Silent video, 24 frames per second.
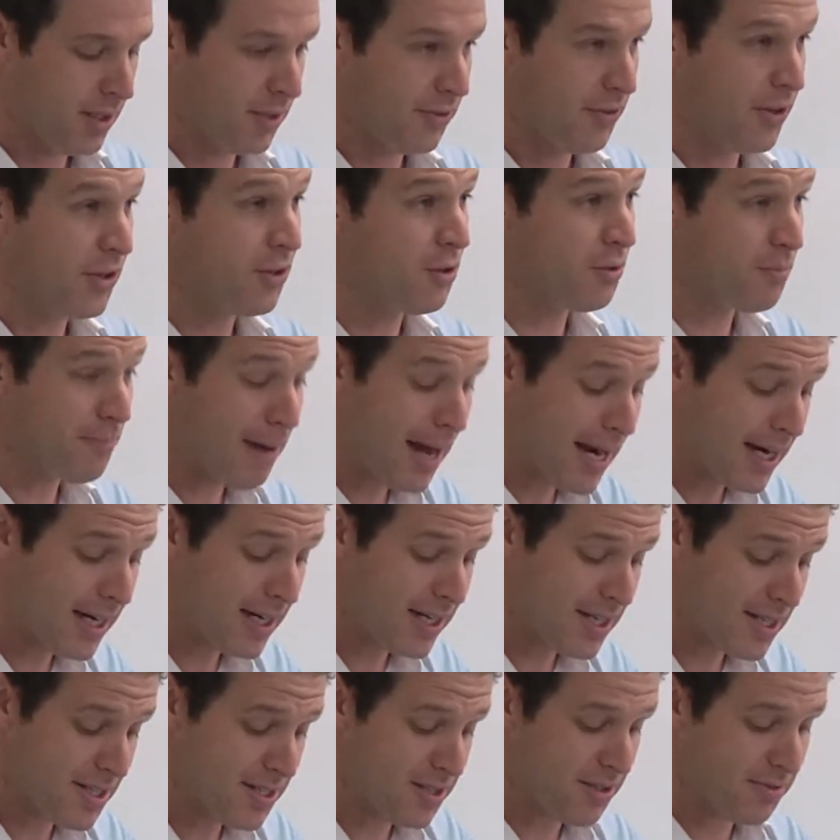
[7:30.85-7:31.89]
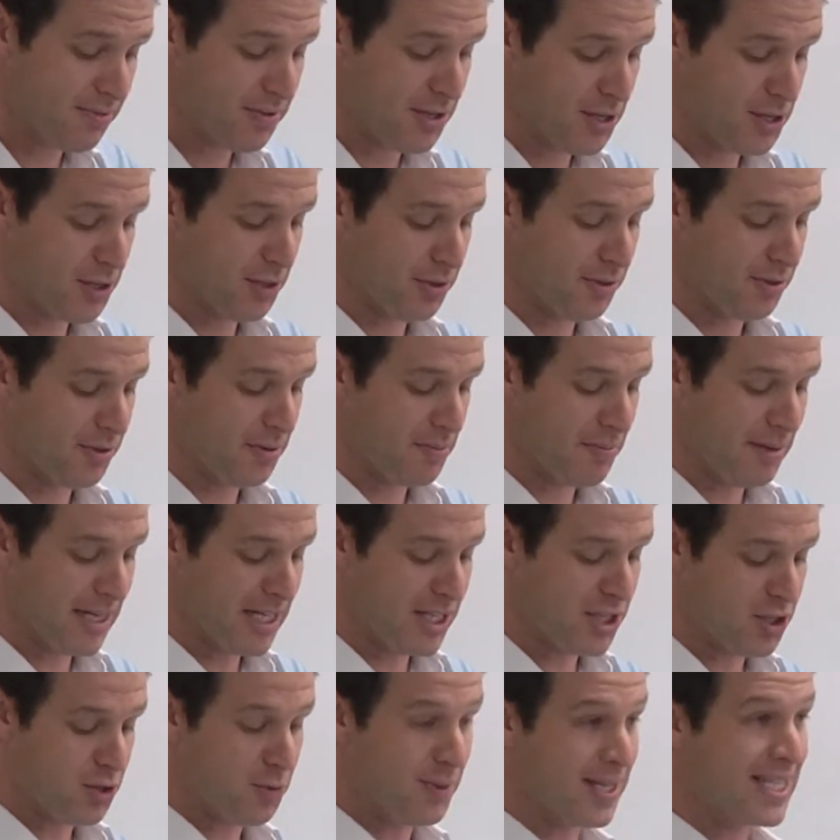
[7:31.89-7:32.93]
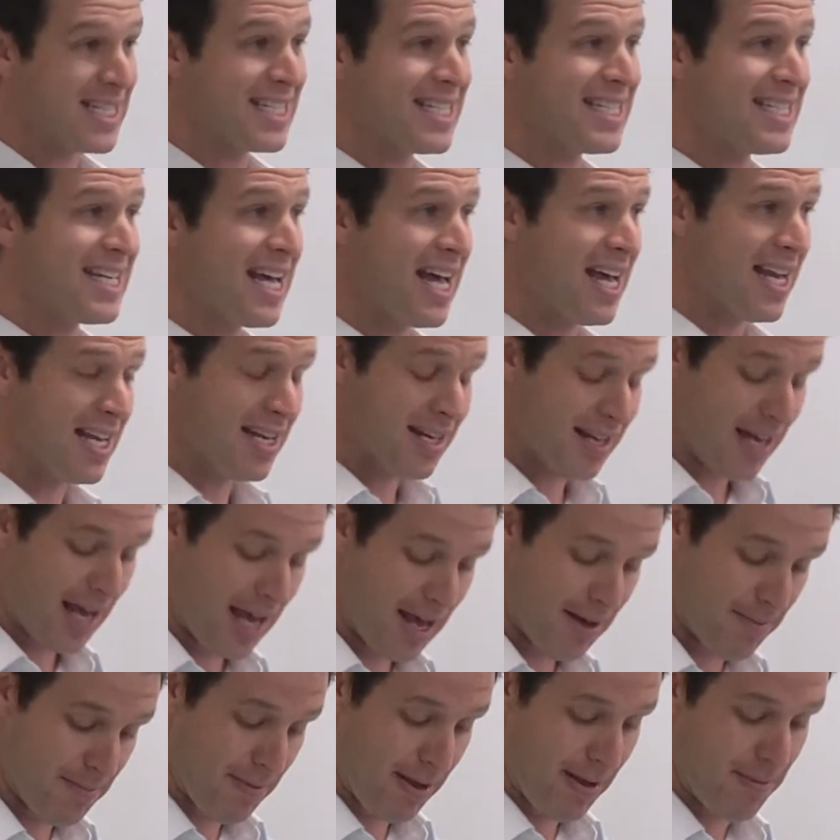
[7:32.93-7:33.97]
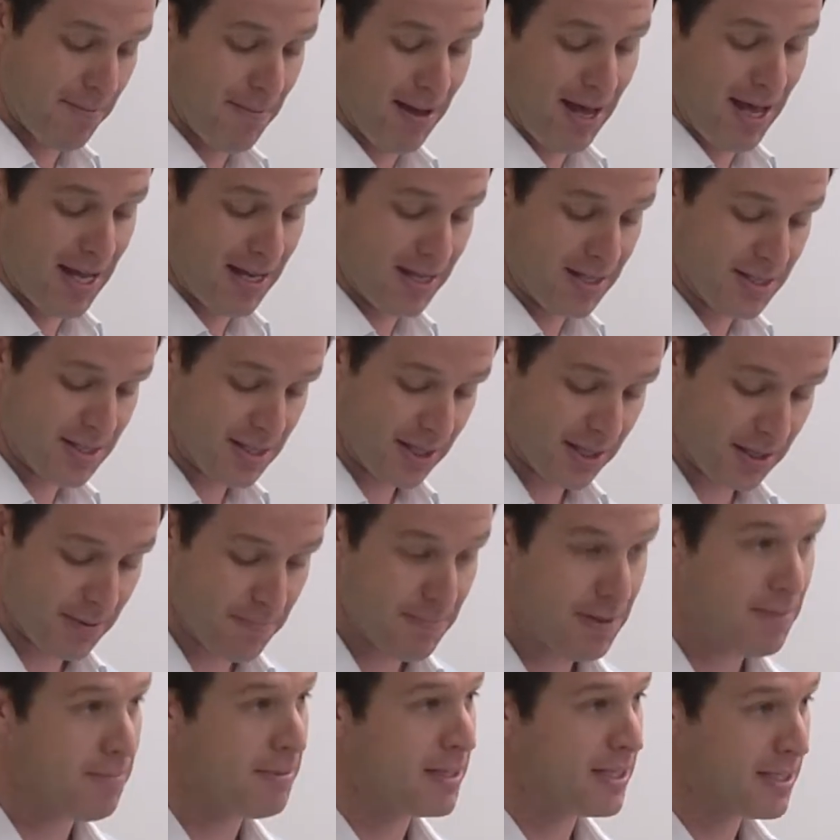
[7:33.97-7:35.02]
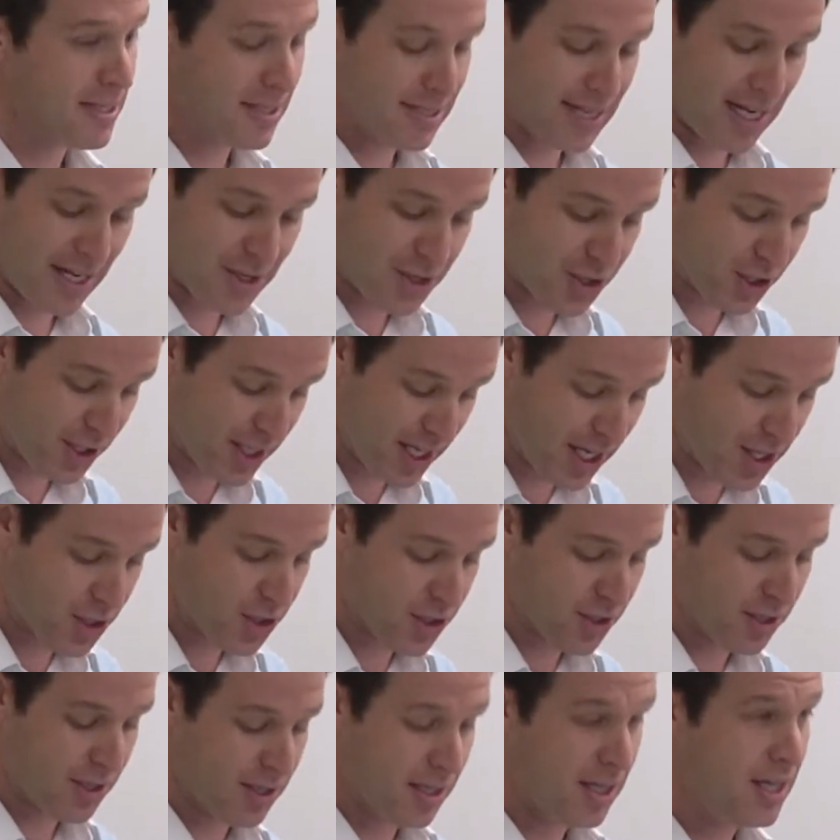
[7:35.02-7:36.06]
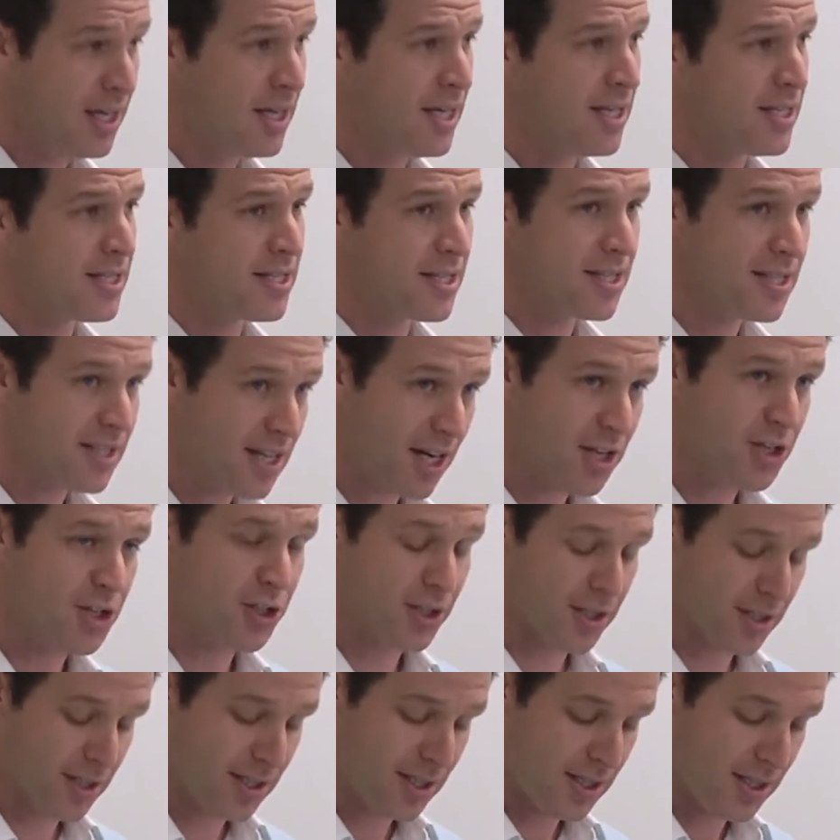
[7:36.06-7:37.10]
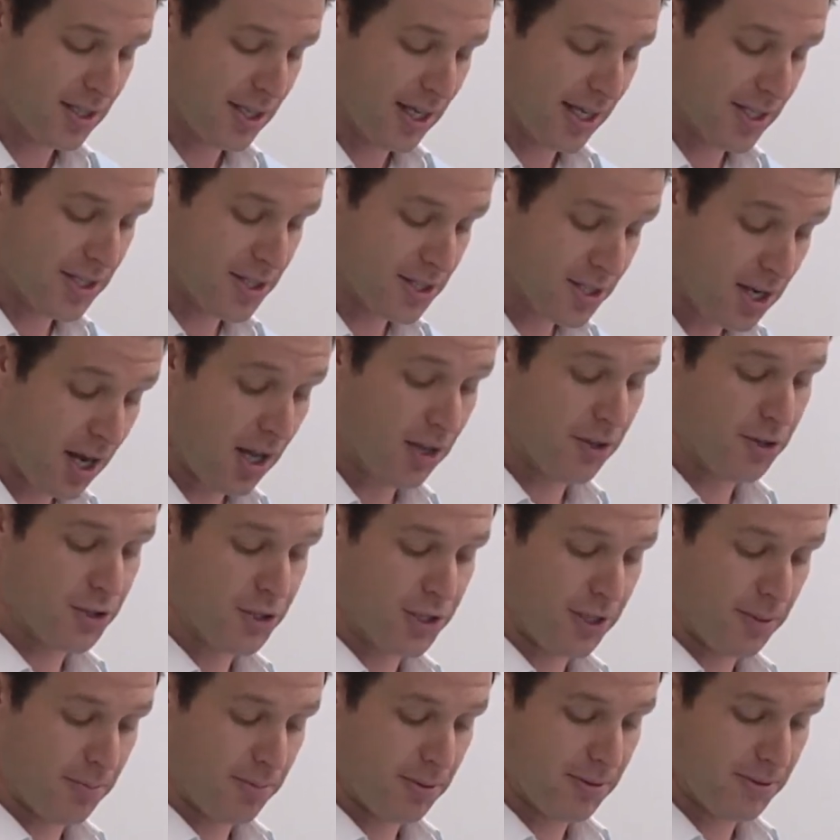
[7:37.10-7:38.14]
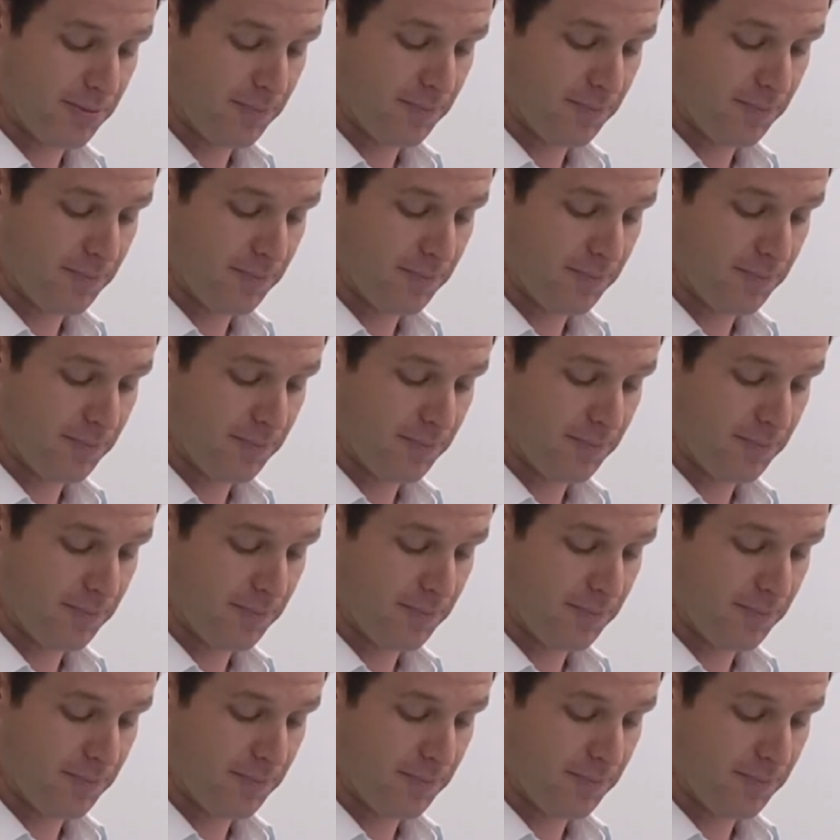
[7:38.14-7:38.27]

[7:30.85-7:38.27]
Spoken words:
The Humanities Division means to extend MMN's commitments to education, discussion, and scholarship.